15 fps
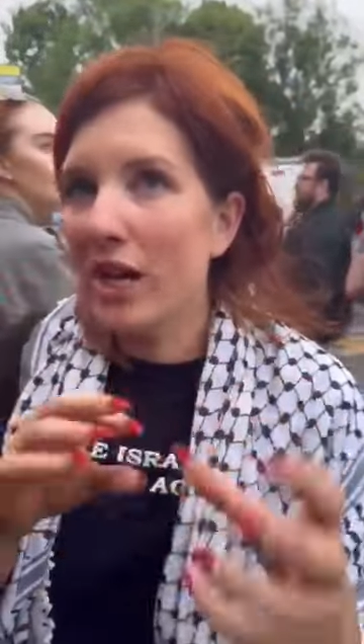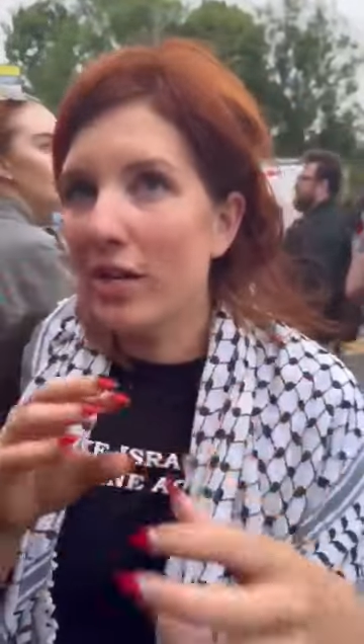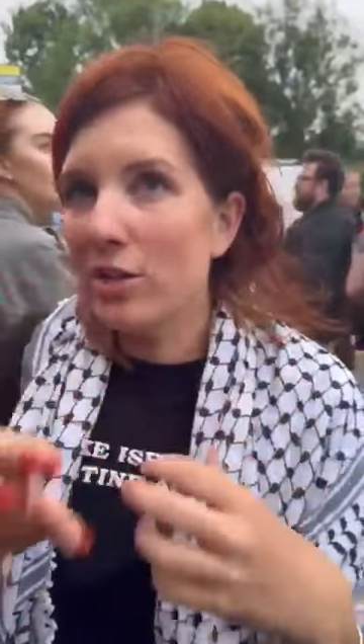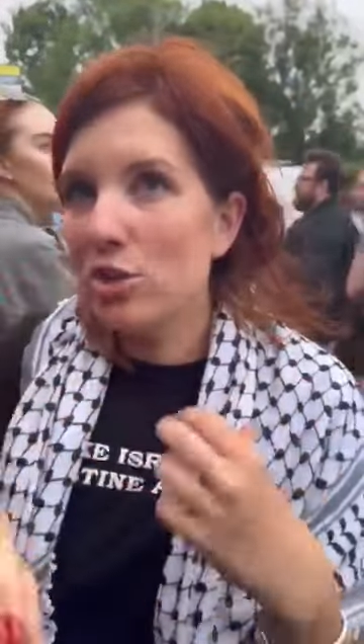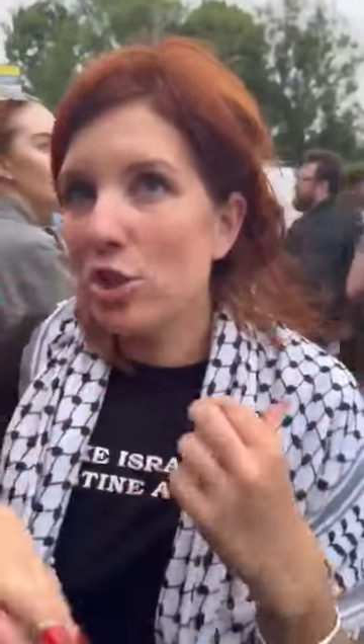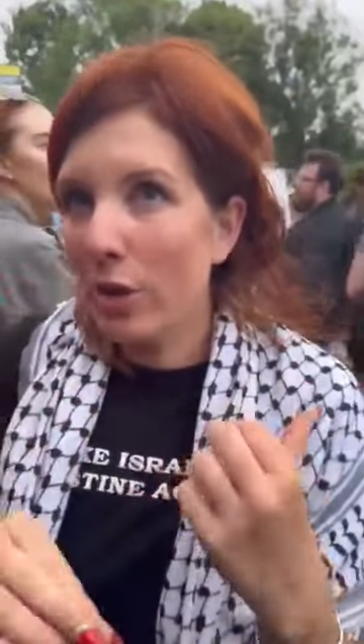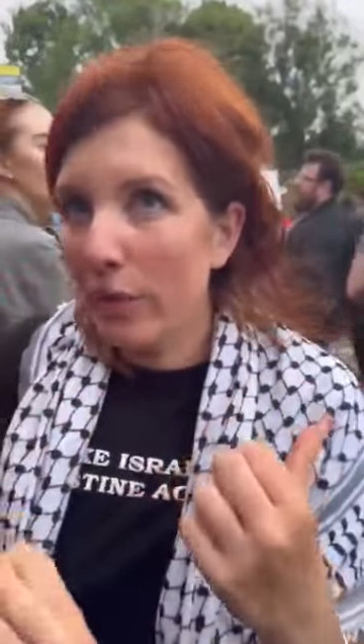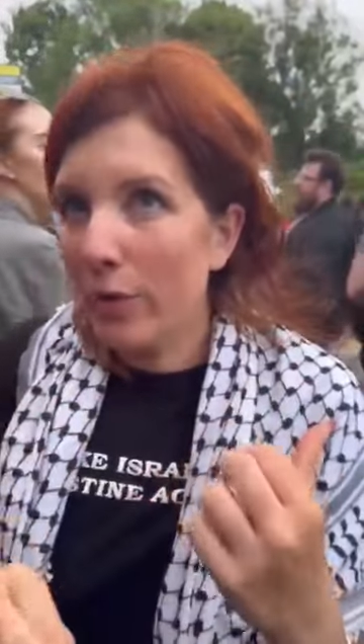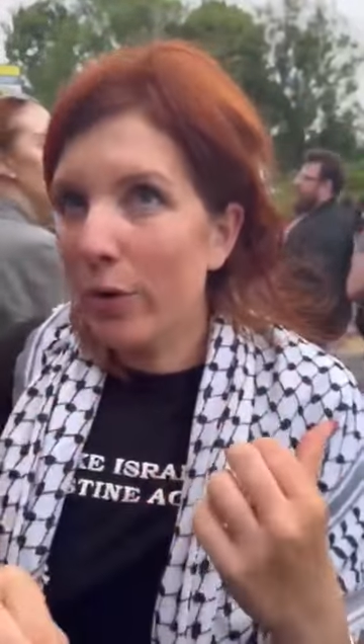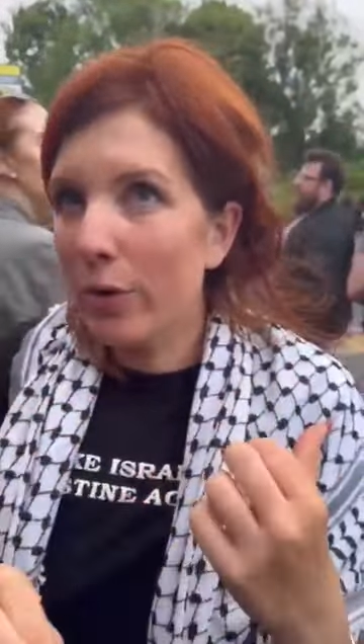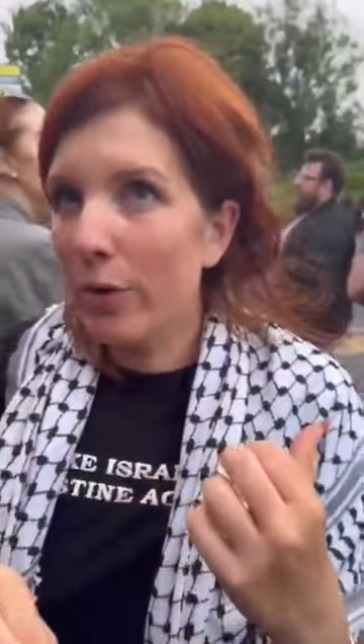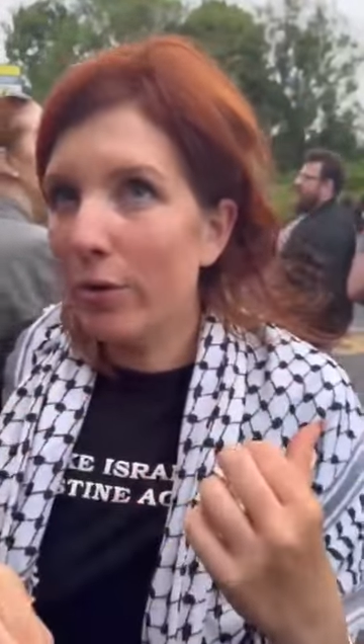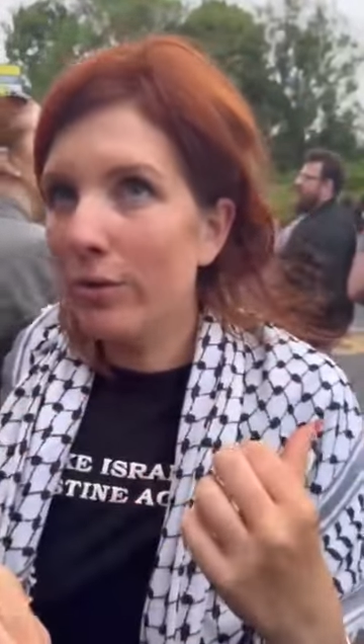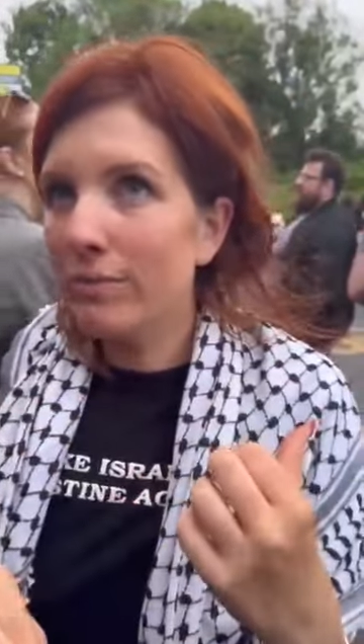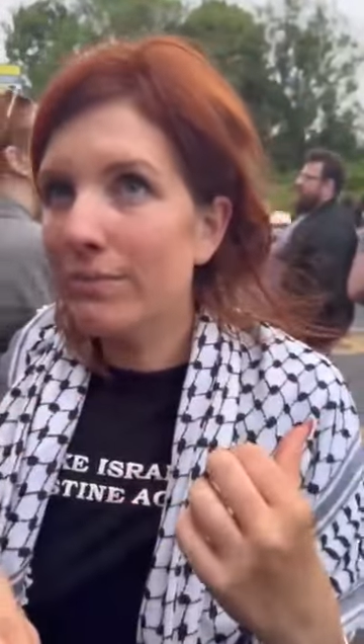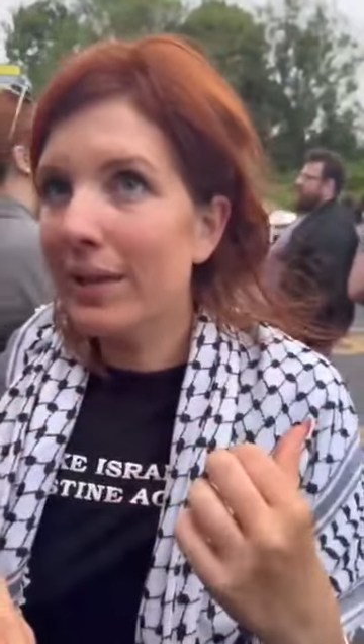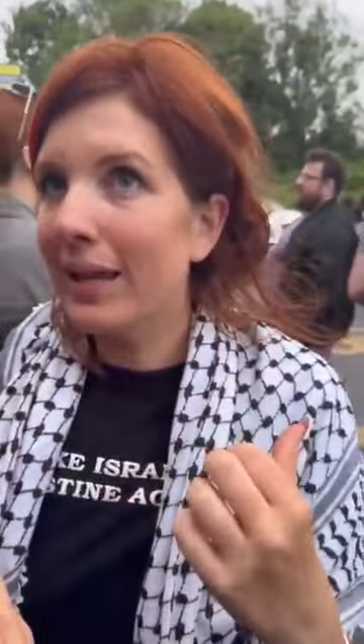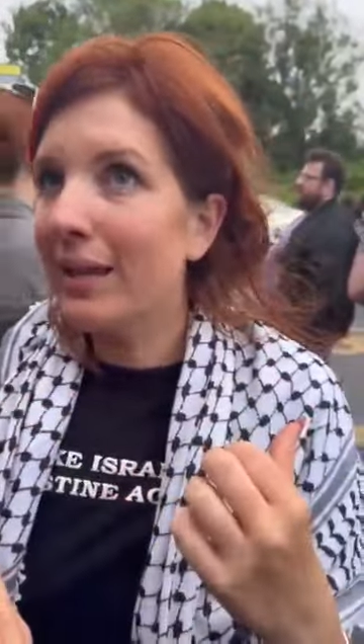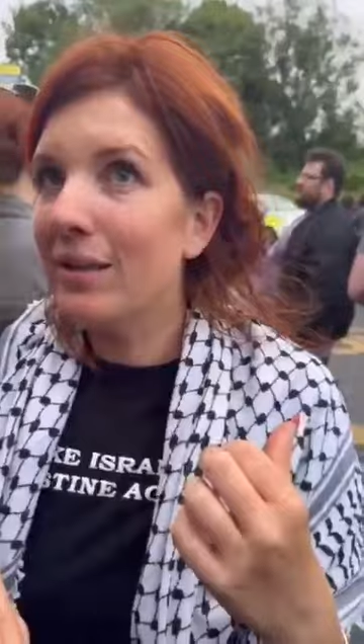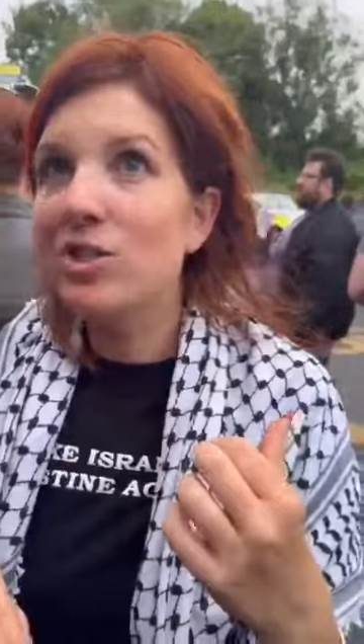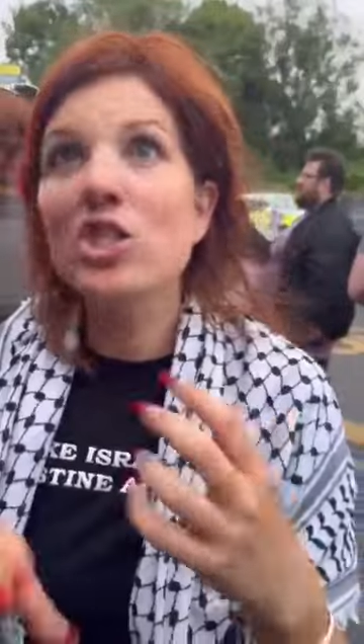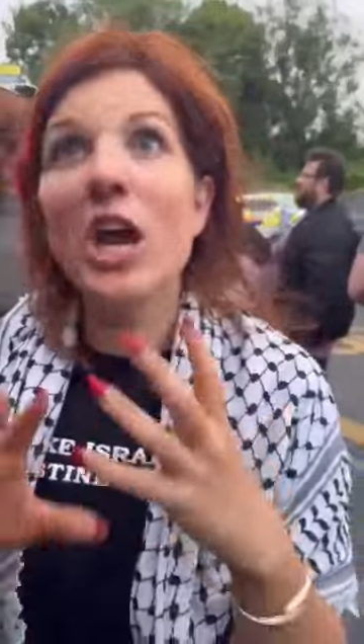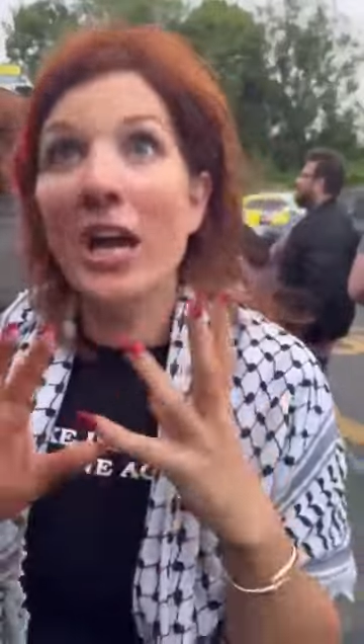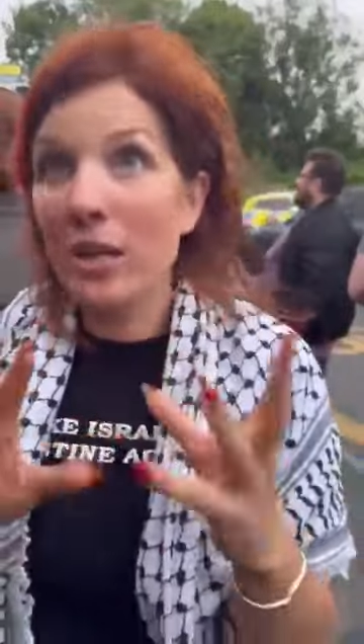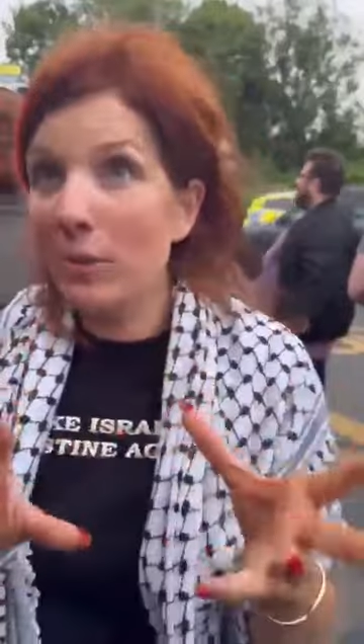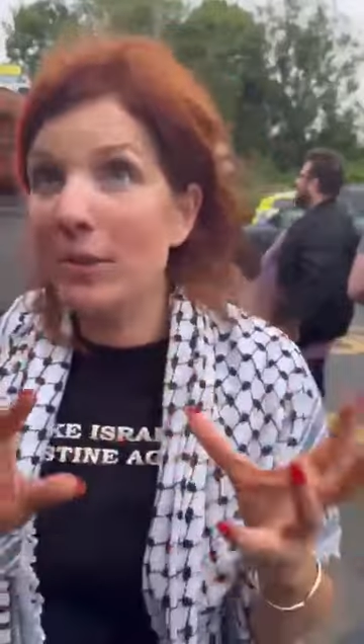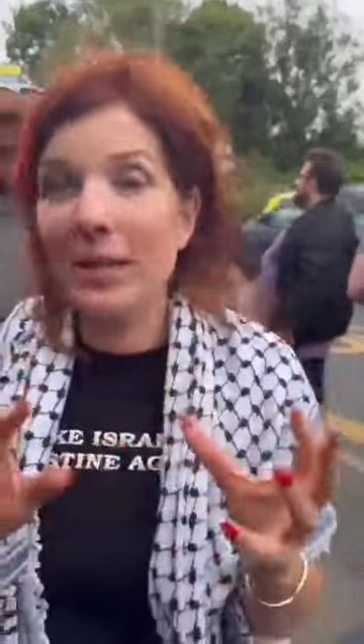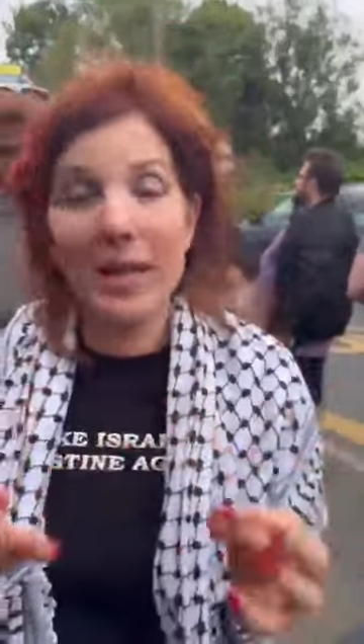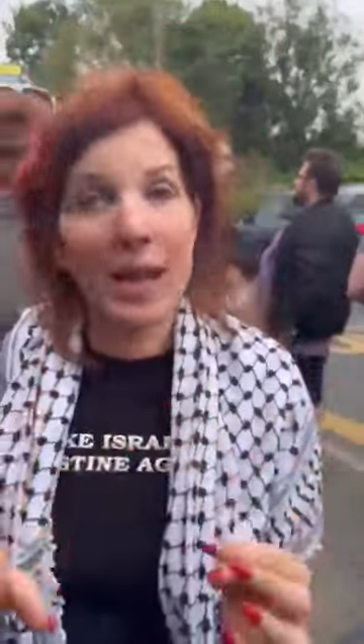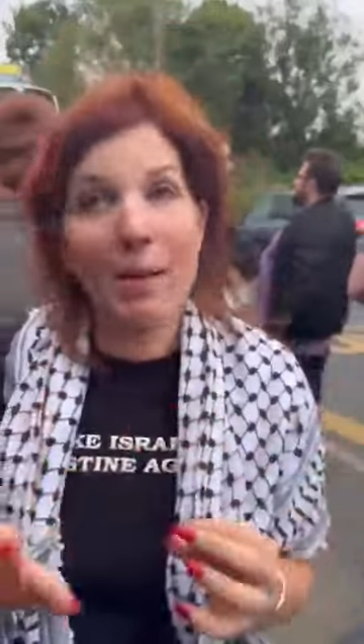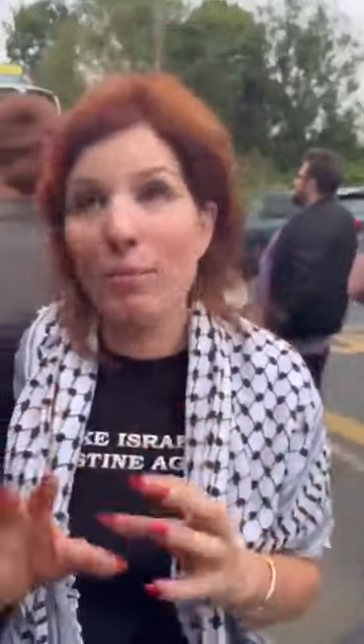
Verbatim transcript: changed on the call. Like, genuinely,